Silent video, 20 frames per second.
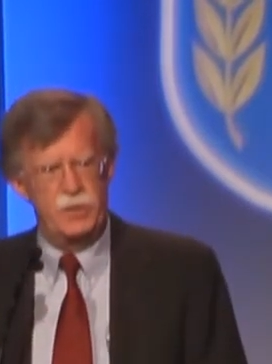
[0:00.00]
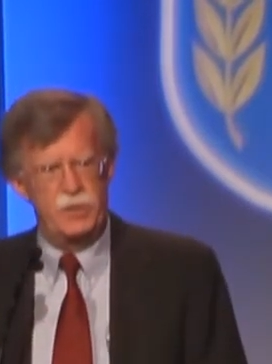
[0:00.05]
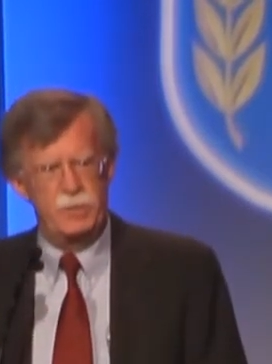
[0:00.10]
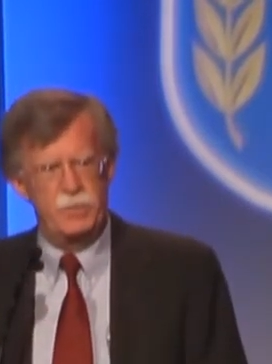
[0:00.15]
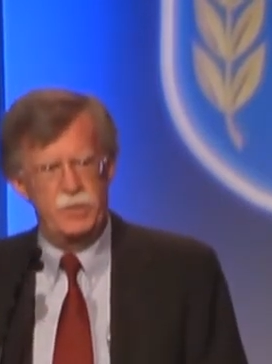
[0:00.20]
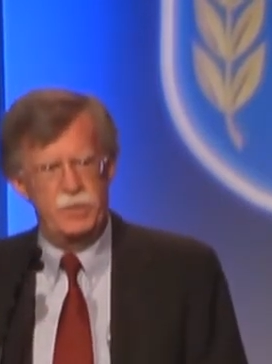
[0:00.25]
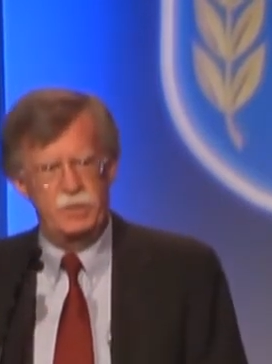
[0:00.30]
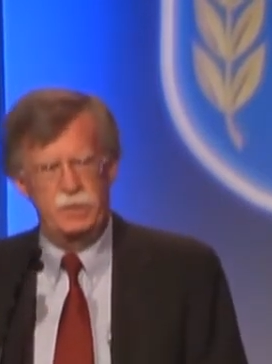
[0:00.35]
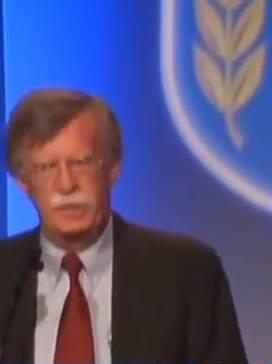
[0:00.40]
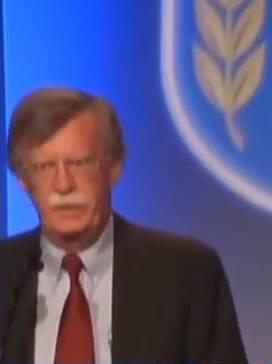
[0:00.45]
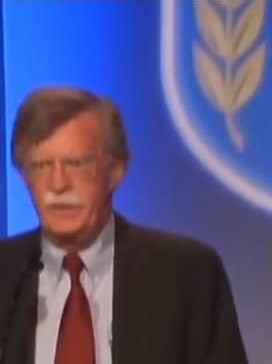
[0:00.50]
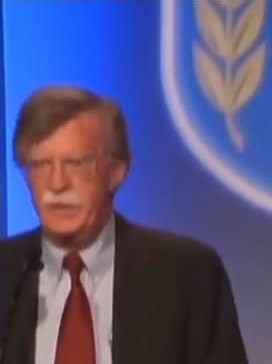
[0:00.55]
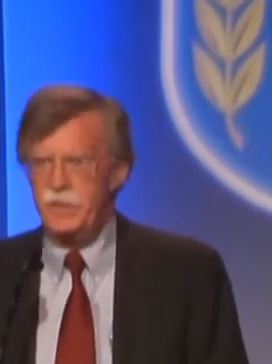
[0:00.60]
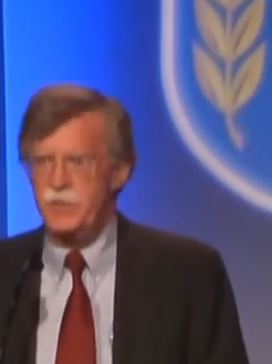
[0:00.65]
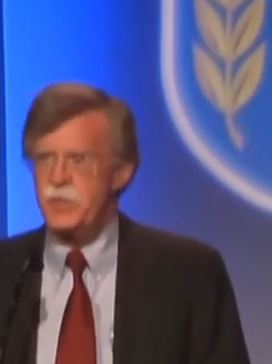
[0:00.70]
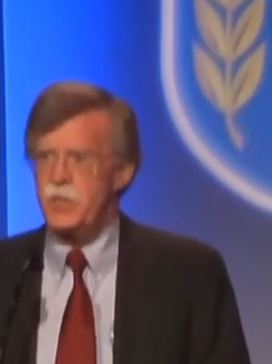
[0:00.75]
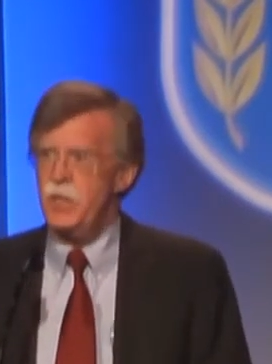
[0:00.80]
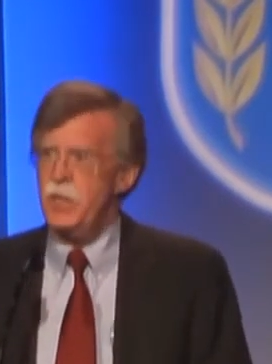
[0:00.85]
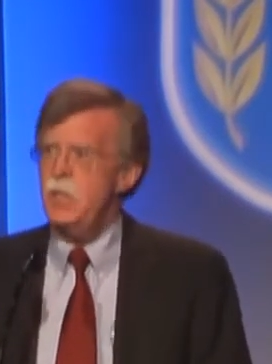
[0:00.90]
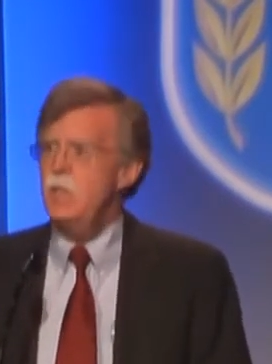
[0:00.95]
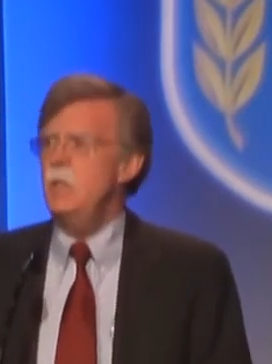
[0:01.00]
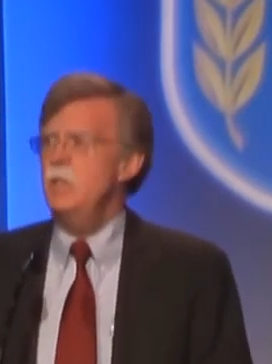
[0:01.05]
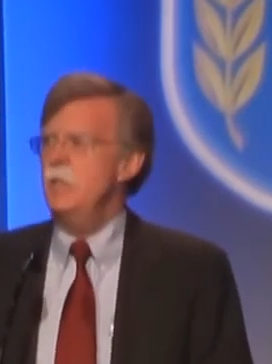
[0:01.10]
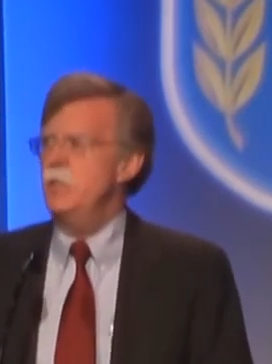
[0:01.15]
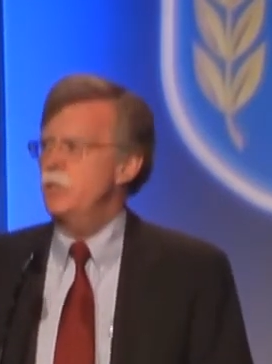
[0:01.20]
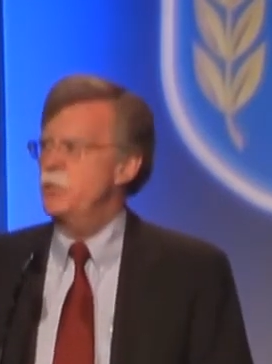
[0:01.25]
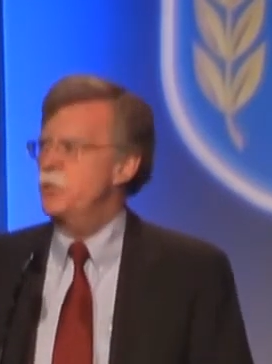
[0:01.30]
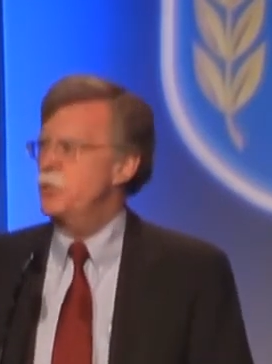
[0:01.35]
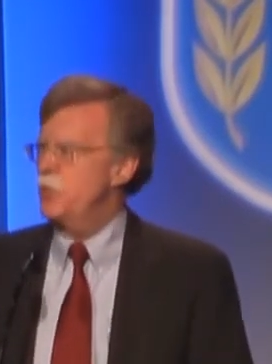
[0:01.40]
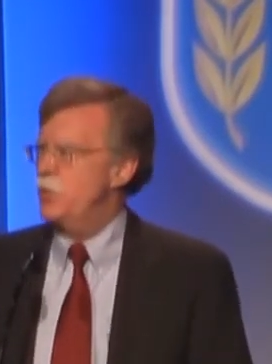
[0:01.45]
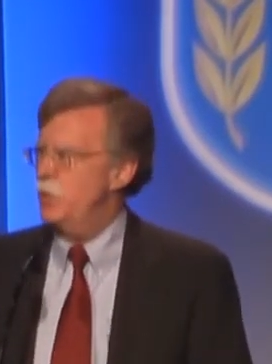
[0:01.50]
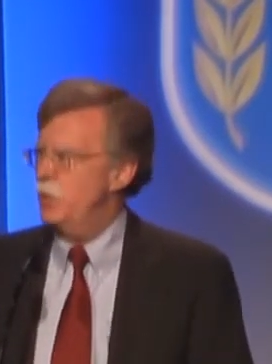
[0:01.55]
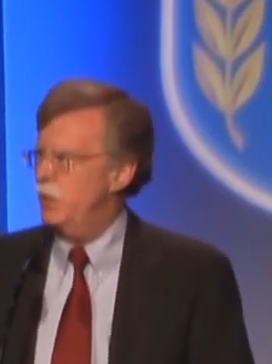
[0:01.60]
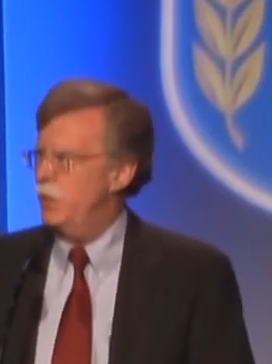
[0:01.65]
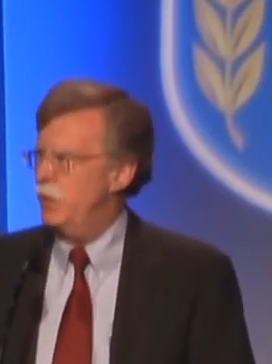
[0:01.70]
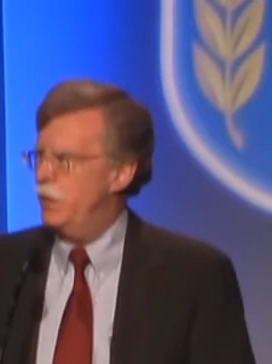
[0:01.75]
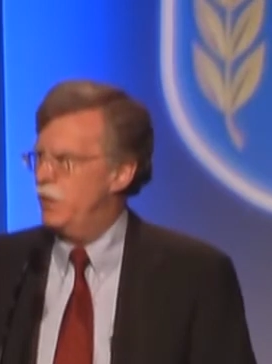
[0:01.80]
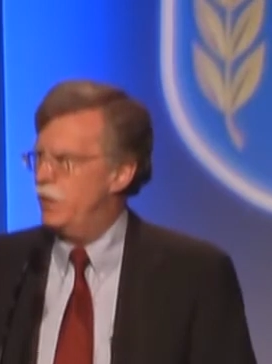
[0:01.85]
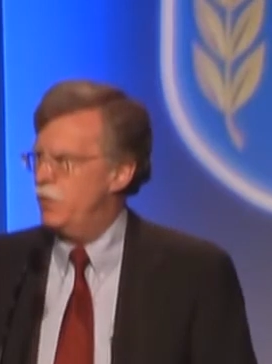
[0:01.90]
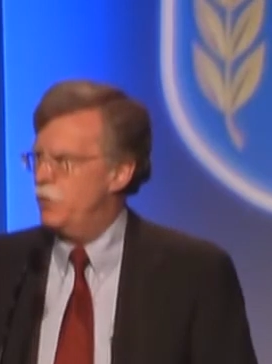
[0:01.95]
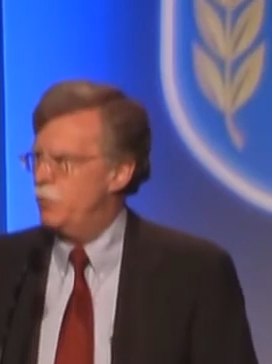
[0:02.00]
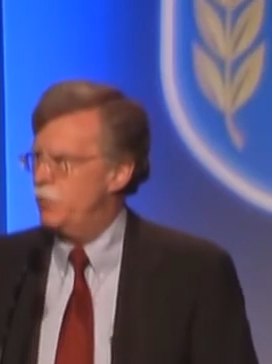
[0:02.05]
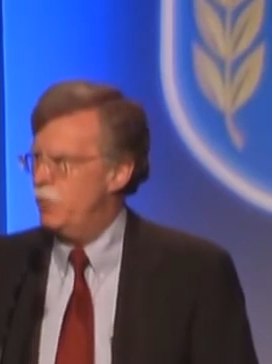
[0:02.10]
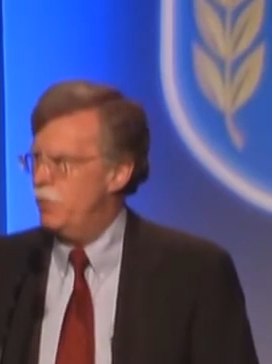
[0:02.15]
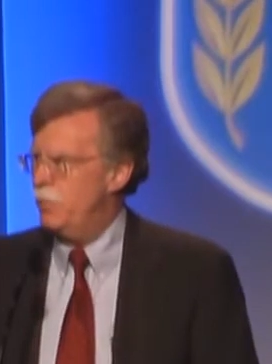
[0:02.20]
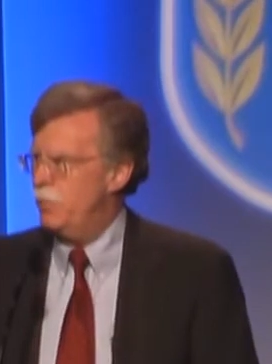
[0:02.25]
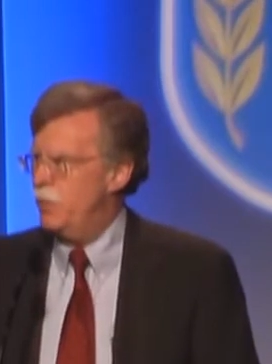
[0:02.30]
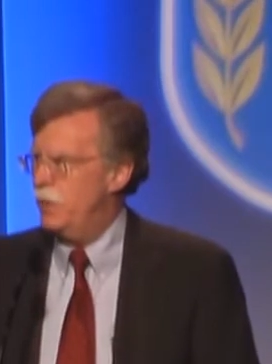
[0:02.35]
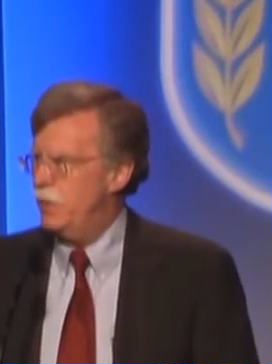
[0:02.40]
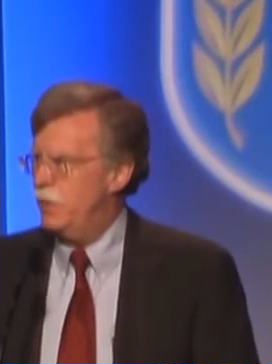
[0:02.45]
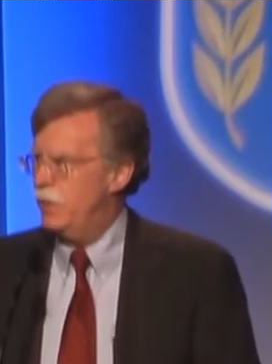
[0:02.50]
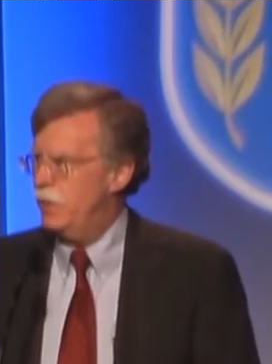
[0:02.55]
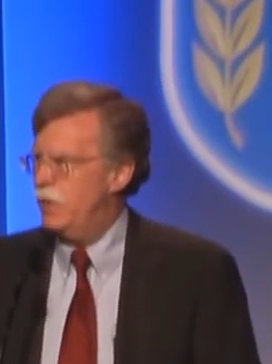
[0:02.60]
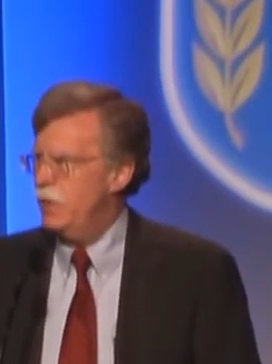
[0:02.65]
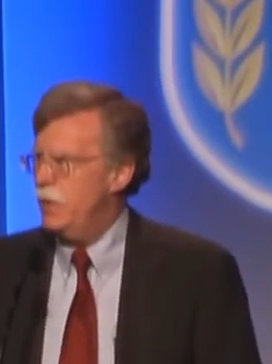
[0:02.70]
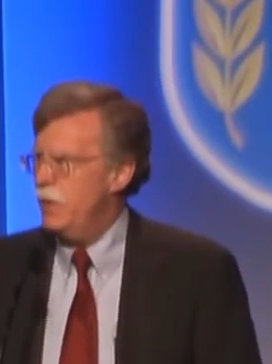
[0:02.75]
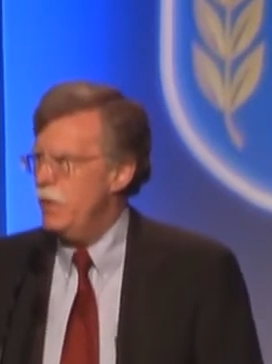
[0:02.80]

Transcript: in the Middle East and certainly contributing